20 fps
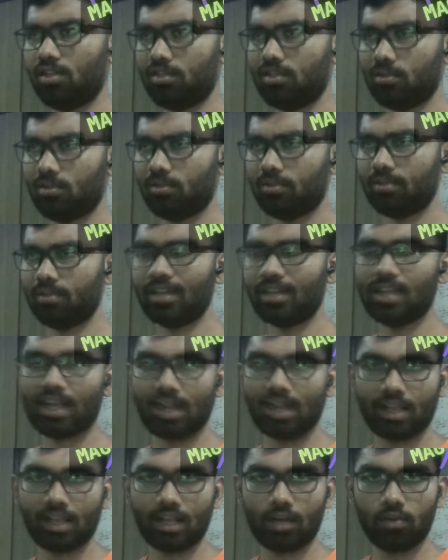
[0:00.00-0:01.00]
So that
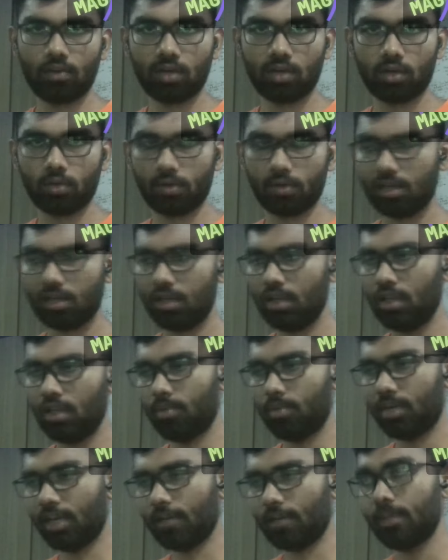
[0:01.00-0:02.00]
I'll look into it.
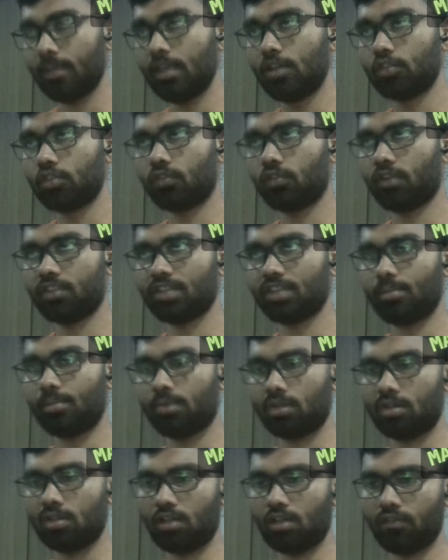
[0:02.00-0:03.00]
But yeah, so for
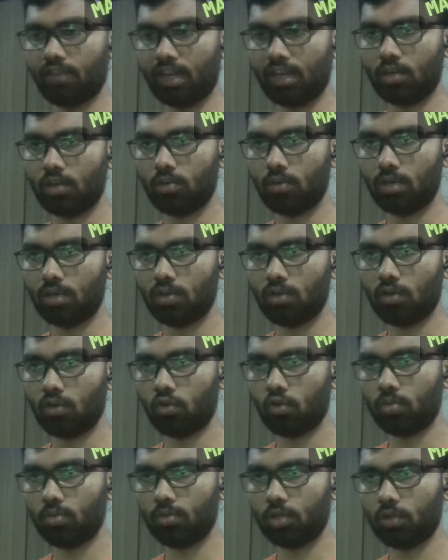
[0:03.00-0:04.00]
example, if I do an
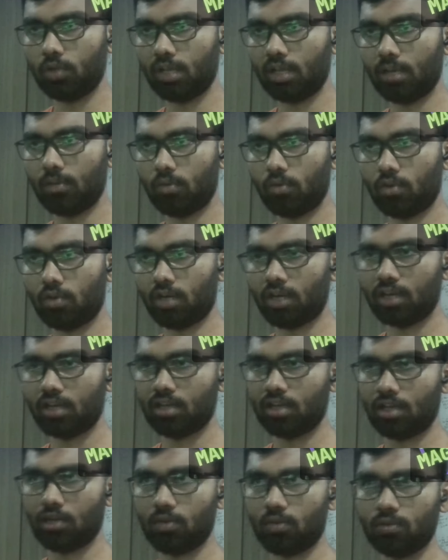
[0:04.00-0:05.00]
Ogrom UI mode right
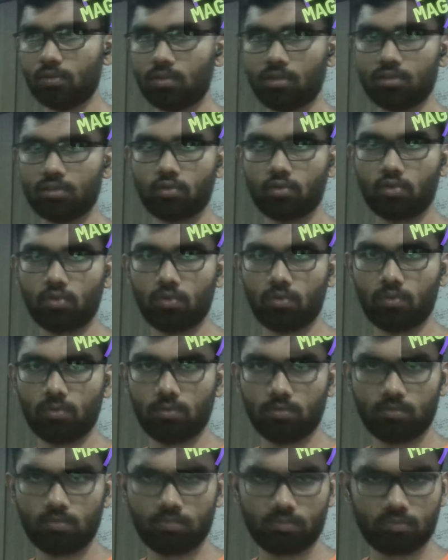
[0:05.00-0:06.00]
now, it's going
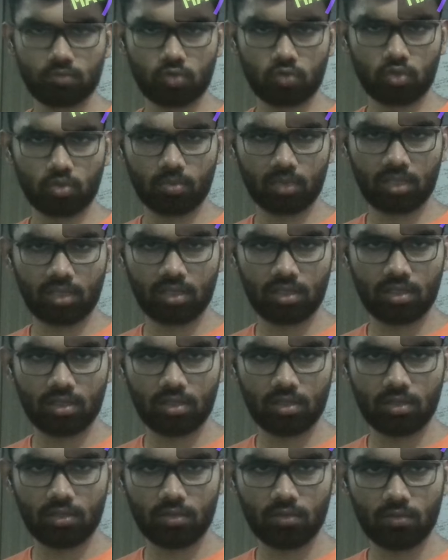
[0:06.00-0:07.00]
to throw me
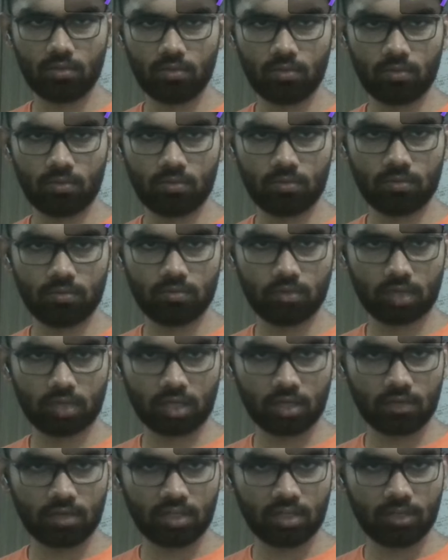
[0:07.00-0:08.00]
into, okay,
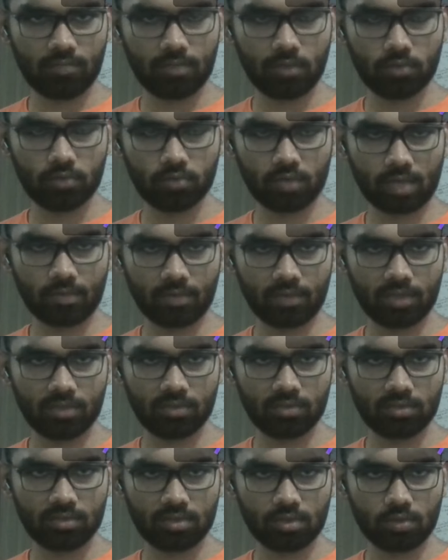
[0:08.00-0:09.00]
it will leave me know. So that
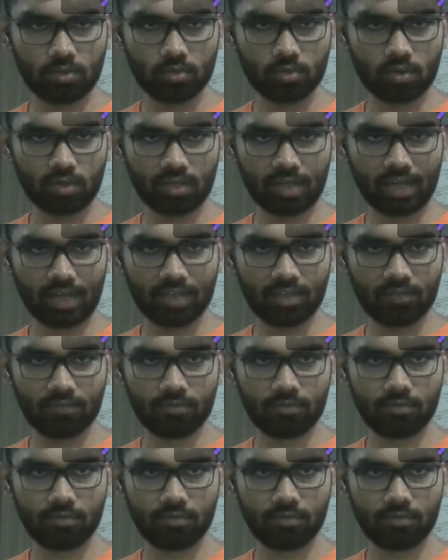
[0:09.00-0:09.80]
means it was already active.